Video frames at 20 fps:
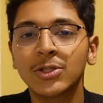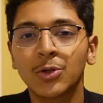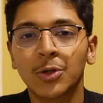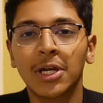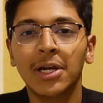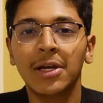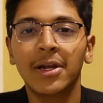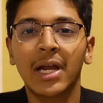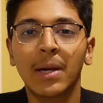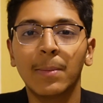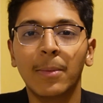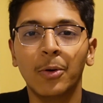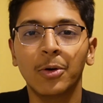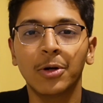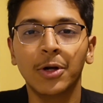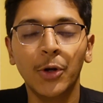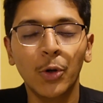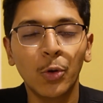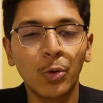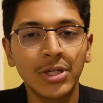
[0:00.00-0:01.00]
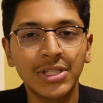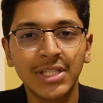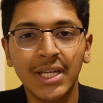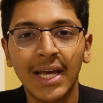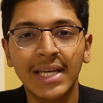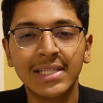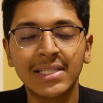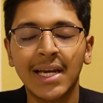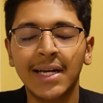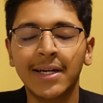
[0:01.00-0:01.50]
You can learn about
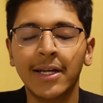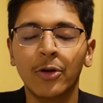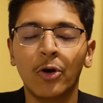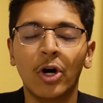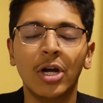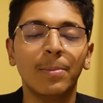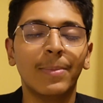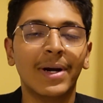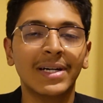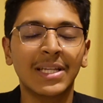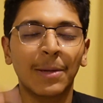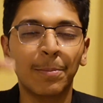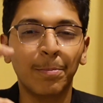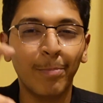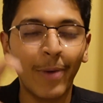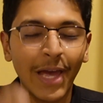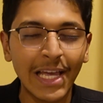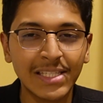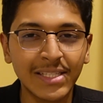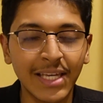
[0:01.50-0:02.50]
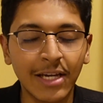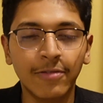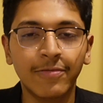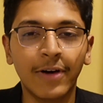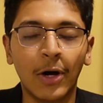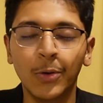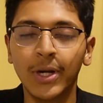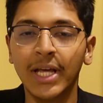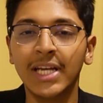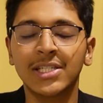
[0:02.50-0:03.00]
Node.js later on, but the basic
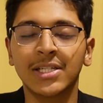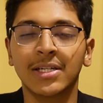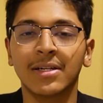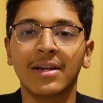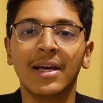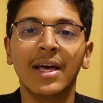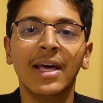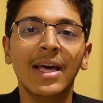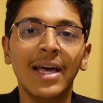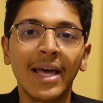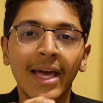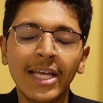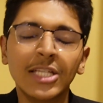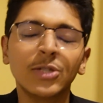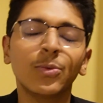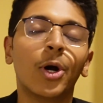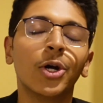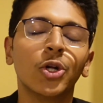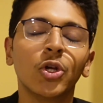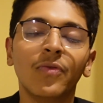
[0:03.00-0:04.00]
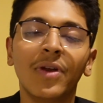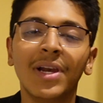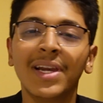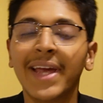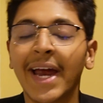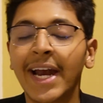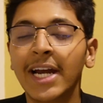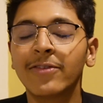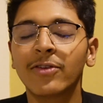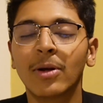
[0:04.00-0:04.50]
foundation is what you will
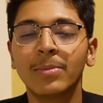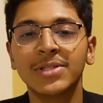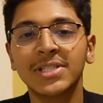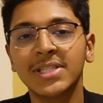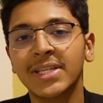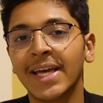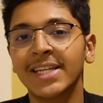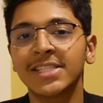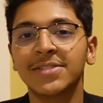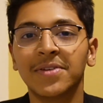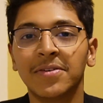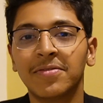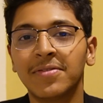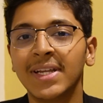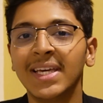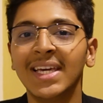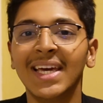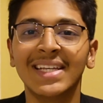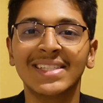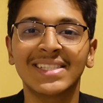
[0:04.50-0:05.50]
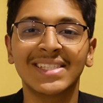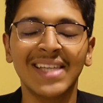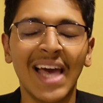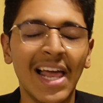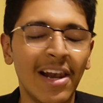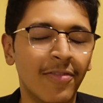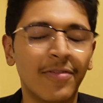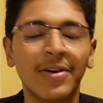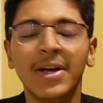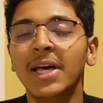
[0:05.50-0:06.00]
get from CS50
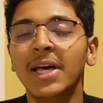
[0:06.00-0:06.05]
itself.